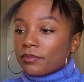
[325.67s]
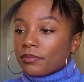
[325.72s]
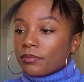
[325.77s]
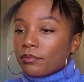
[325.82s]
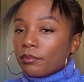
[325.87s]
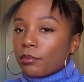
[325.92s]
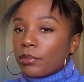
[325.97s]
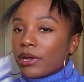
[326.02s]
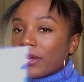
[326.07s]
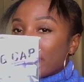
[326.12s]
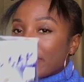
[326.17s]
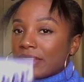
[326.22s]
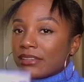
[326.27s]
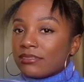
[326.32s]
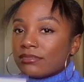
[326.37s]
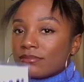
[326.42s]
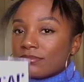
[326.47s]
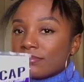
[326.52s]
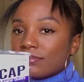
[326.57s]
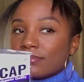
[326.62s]
but
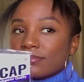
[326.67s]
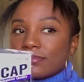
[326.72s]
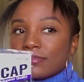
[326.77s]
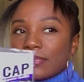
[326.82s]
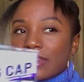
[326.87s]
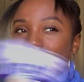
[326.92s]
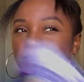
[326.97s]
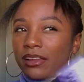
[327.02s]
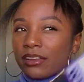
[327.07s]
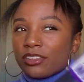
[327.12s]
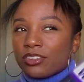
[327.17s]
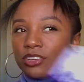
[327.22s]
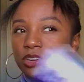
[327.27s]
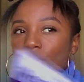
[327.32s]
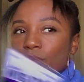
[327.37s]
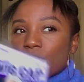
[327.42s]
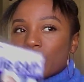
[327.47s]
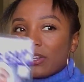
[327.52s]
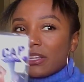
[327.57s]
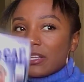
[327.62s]
uh, you
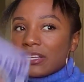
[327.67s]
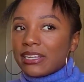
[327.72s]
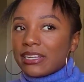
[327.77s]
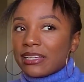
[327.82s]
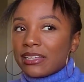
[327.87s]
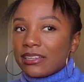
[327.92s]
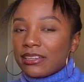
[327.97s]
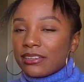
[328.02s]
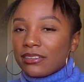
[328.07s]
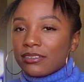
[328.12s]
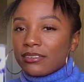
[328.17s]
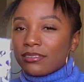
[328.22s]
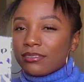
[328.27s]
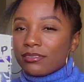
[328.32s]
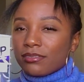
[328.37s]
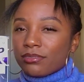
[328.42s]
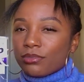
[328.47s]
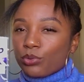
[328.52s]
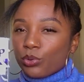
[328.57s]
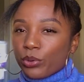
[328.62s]
don't need it
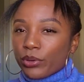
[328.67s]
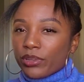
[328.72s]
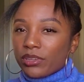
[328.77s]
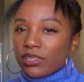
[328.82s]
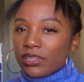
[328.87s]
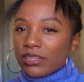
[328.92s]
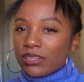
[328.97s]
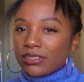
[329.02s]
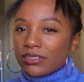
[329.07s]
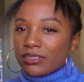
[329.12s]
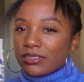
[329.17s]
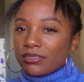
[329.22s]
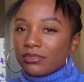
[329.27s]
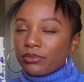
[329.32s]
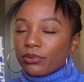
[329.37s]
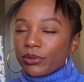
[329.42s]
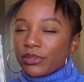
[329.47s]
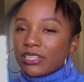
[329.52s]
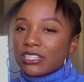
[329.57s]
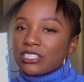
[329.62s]
for the
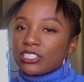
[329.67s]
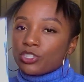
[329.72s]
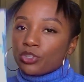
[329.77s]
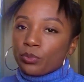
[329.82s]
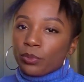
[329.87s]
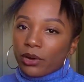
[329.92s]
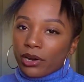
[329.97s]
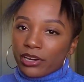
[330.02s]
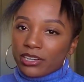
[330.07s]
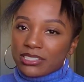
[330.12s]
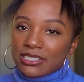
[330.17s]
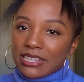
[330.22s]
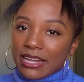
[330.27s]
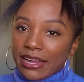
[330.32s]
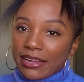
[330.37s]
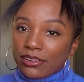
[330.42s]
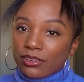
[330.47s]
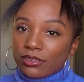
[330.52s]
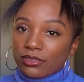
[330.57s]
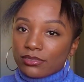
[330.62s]
for this U part
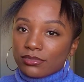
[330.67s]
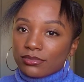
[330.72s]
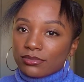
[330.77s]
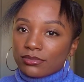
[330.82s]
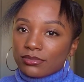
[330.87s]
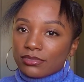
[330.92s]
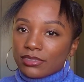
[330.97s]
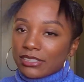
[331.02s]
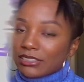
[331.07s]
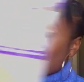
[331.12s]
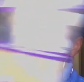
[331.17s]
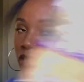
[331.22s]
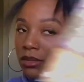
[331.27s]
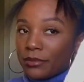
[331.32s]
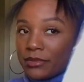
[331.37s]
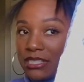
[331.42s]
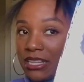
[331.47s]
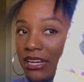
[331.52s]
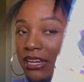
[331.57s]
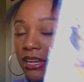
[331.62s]
style. That's all I'm
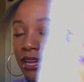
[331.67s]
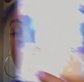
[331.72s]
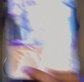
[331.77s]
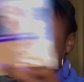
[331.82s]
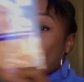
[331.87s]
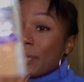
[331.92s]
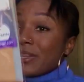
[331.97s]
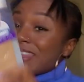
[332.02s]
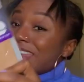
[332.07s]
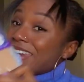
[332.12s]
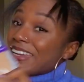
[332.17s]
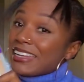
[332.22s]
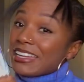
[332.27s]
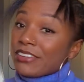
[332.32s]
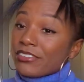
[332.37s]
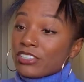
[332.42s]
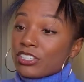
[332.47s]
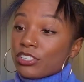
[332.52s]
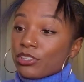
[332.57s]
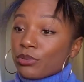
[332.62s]
saying. But they did give
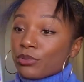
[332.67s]
it to you,